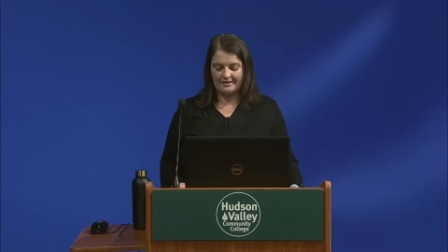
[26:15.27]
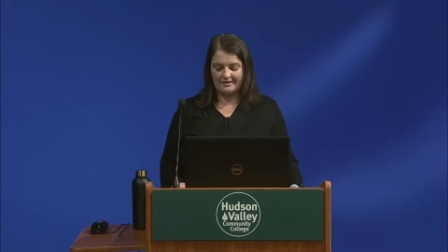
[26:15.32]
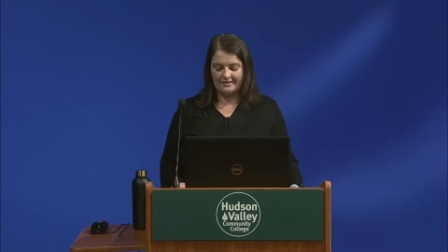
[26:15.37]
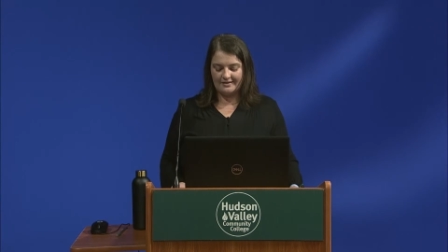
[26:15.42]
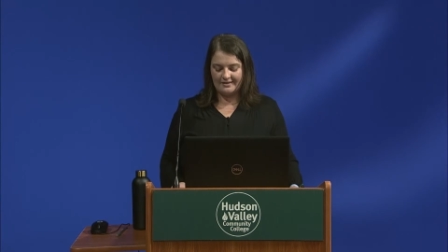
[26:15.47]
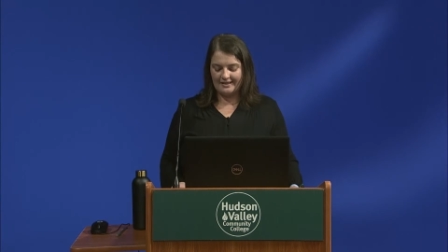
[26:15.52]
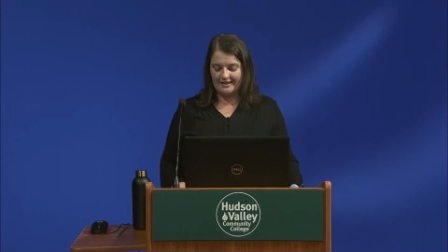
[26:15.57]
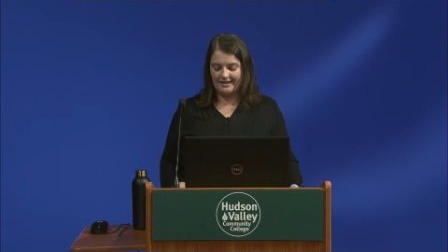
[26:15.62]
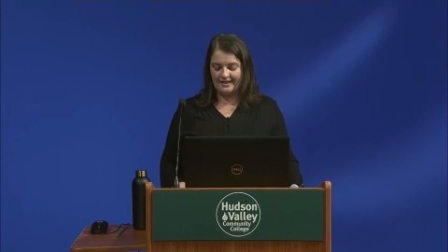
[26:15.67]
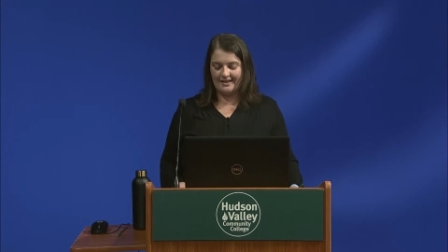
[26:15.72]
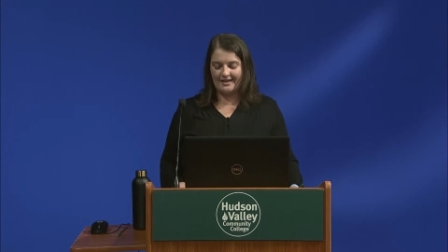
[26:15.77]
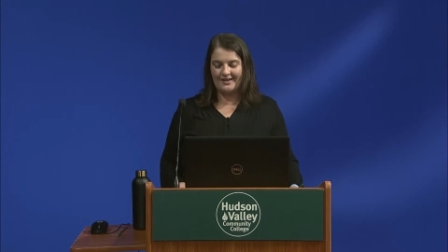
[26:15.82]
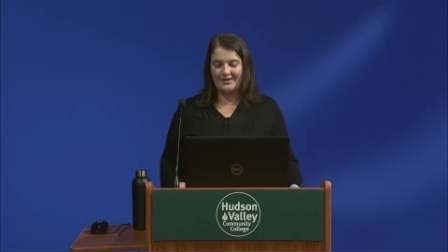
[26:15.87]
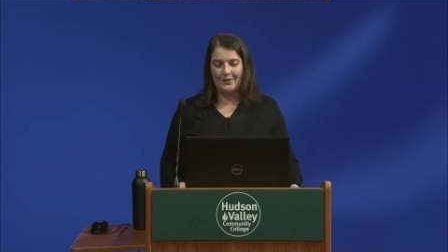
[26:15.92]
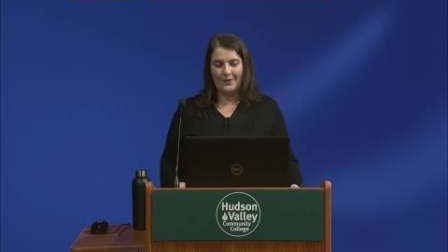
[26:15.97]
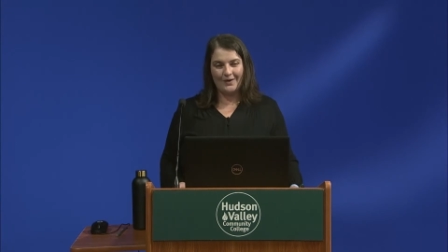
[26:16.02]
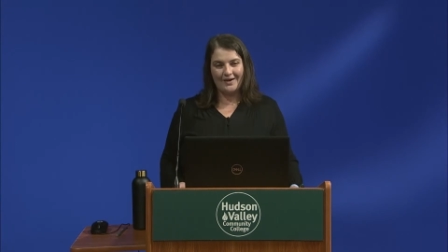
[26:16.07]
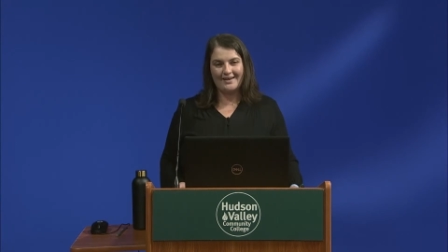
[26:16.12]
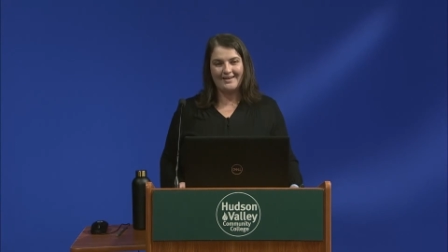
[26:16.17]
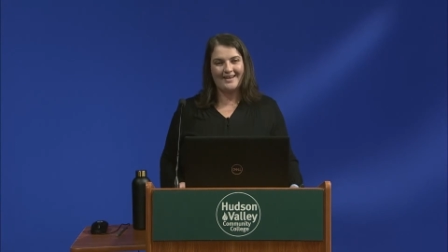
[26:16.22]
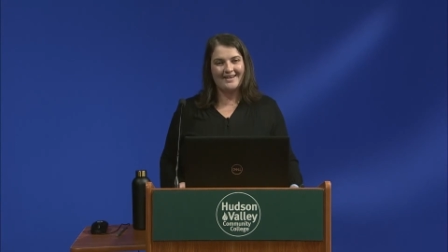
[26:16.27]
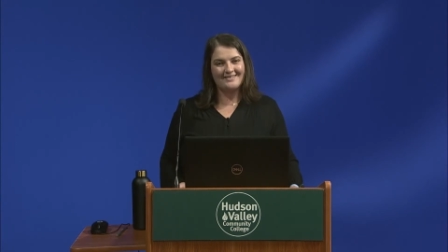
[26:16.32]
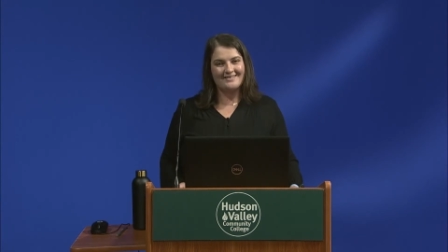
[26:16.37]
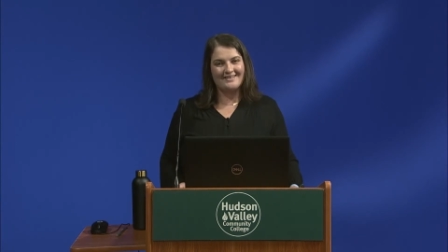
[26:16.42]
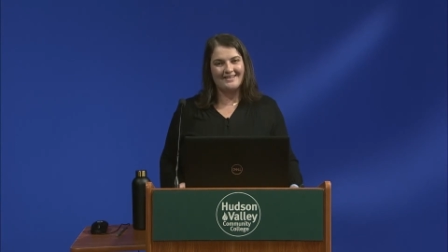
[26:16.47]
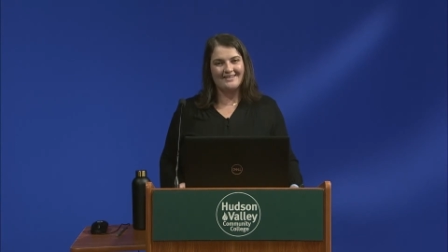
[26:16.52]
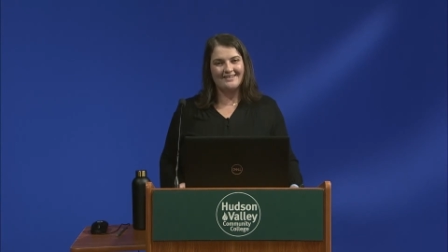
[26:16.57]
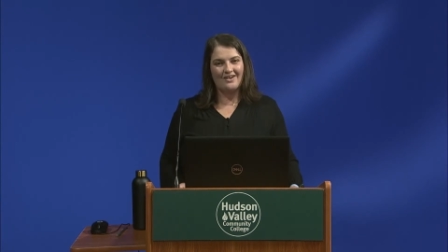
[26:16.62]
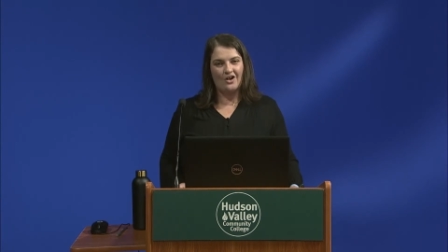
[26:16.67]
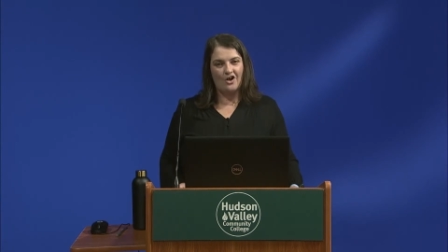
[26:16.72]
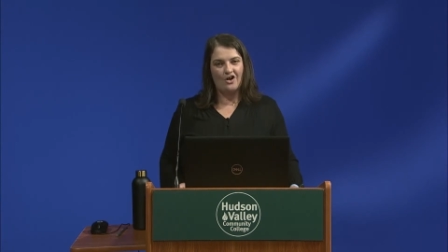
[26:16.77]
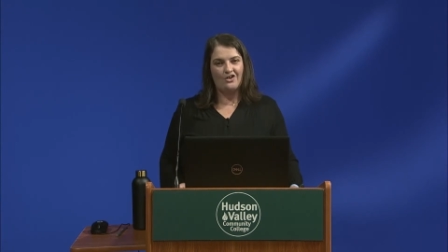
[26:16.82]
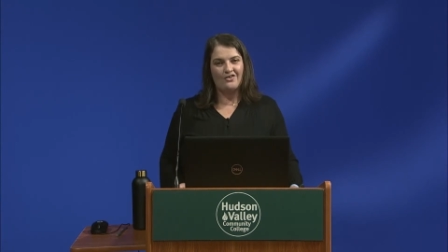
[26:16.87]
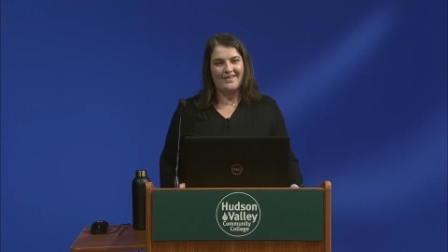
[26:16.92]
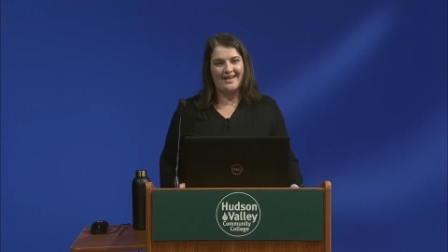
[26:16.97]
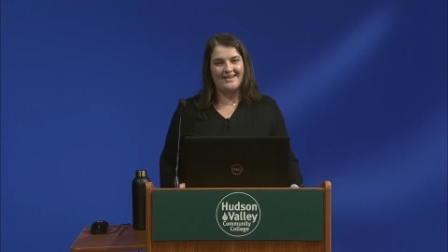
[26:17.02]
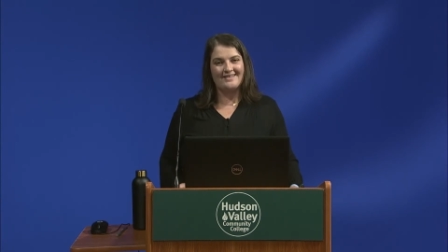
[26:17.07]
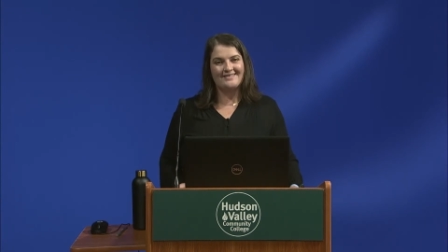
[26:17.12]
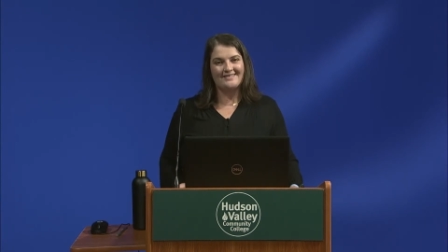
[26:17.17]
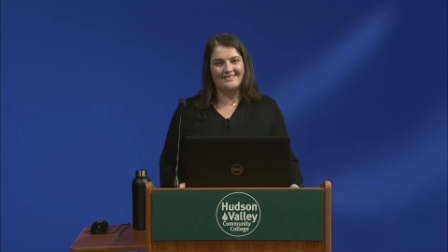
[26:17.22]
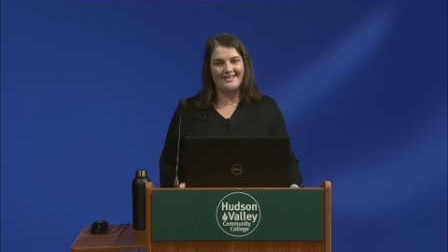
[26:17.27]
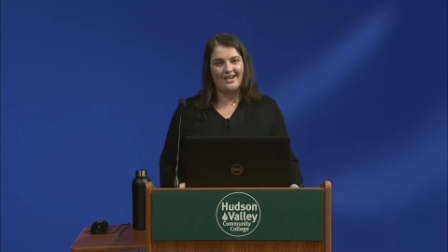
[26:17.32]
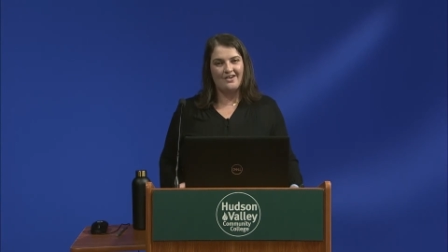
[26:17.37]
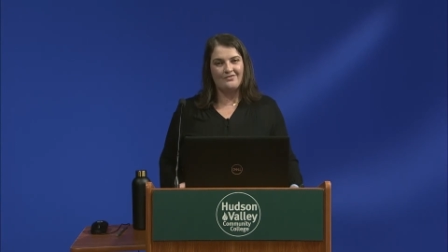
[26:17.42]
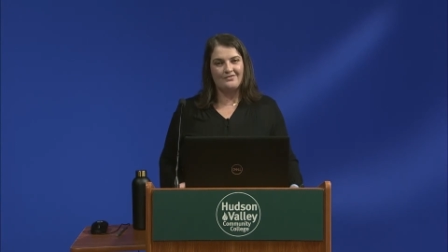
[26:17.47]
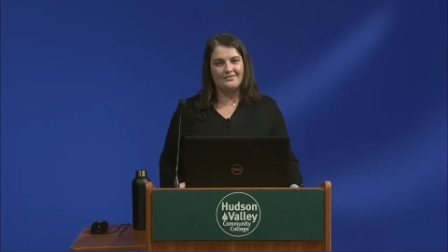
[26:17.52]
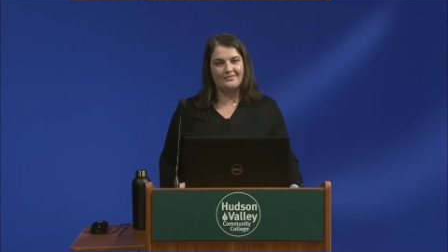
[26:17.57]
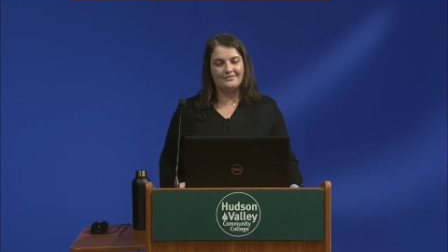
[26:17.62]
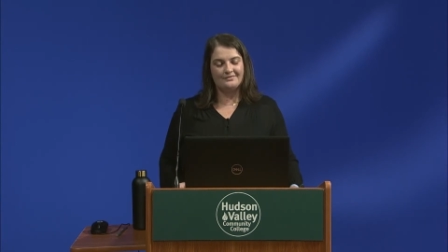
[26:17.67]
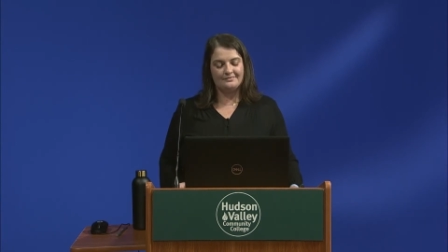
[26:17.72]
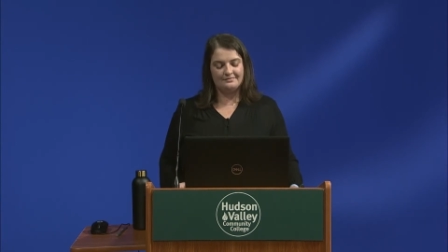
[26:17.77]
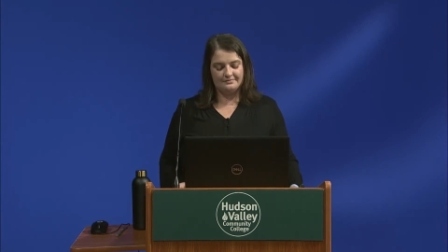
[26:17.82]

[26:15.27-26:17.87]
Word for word: cleaning, and organizing all that stuff.